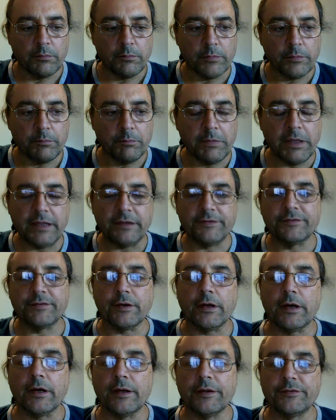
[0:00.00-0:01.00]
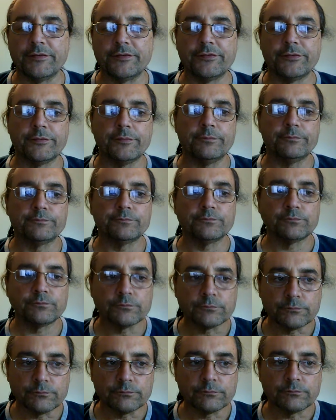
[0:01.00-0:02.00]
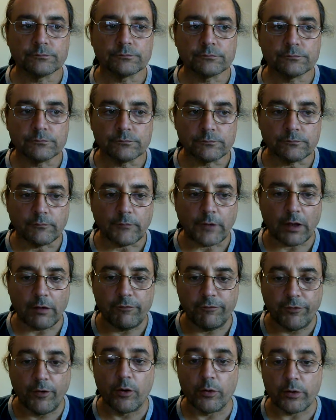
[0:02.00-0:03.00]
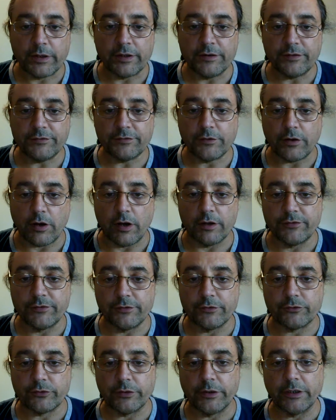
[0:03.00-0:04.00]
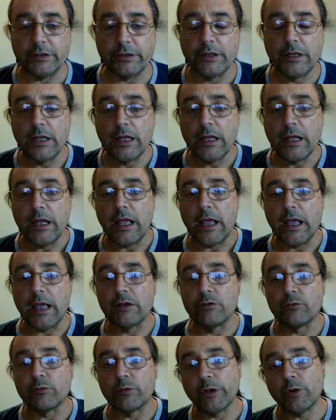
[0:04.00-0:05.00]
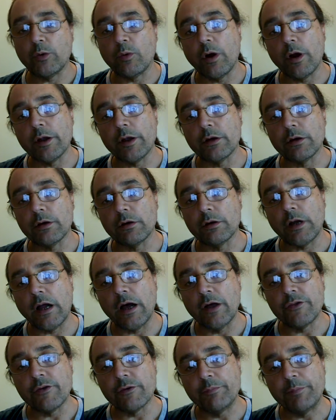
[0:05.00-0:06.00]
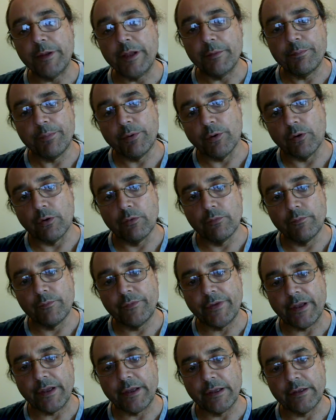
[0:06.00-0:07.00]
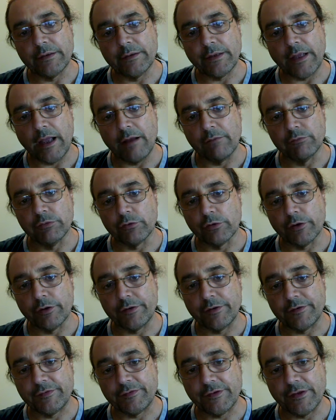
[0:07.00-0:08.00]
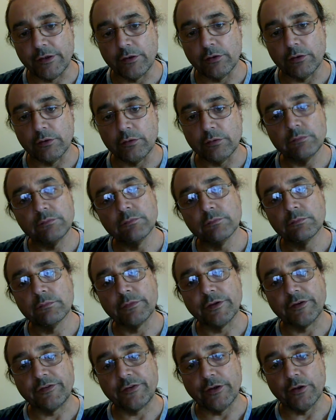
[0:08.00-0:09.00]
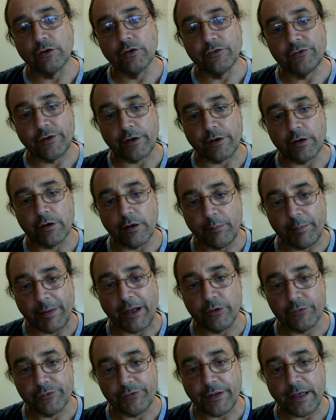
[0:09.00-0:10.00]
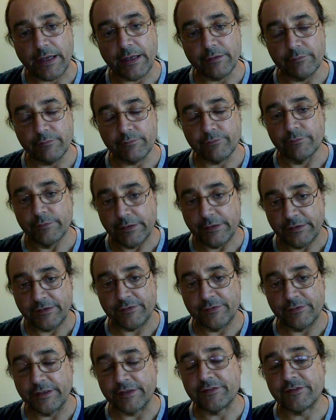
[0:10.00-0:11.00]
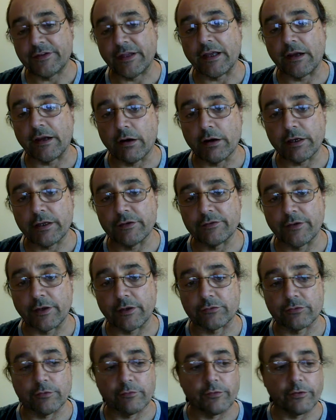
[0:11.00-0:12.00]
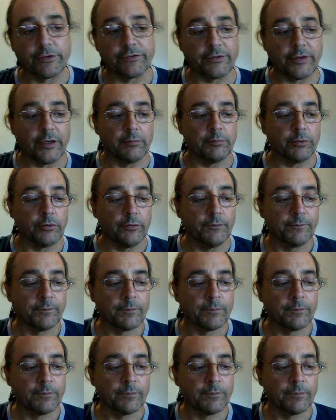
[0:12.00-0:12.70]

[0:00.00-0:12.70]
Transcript: makes us focus, concentrate, and require other people that have learned the skills that are about that. And just let's take architecture, for example.